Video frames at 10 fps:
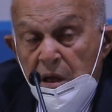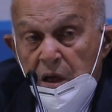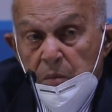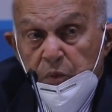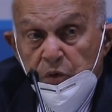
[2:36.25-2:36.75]

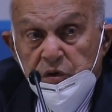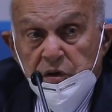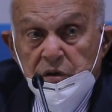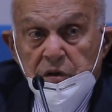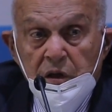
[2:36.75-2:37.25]

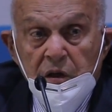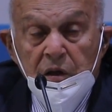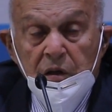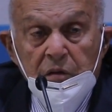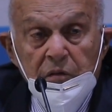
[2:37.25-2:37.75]
important
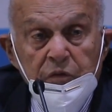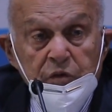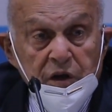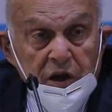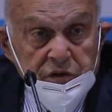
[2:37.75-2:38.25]
for
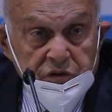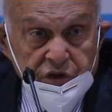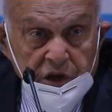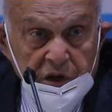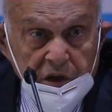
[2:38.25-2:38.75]
the
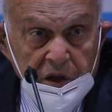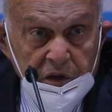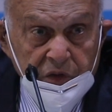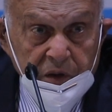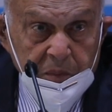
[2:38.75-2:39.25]
country,
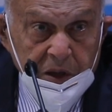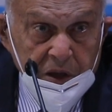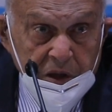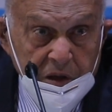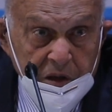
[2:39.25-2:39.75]
if I
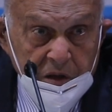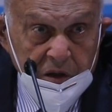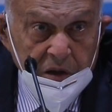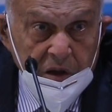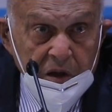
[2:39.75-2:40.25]
may,
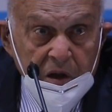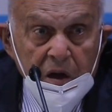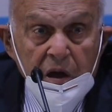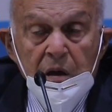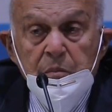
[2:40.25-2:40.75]

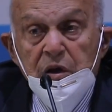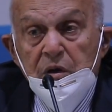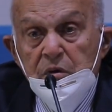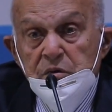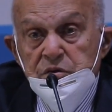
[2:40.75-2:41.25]

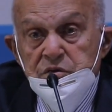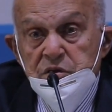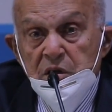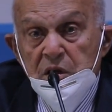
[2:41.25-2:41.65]
because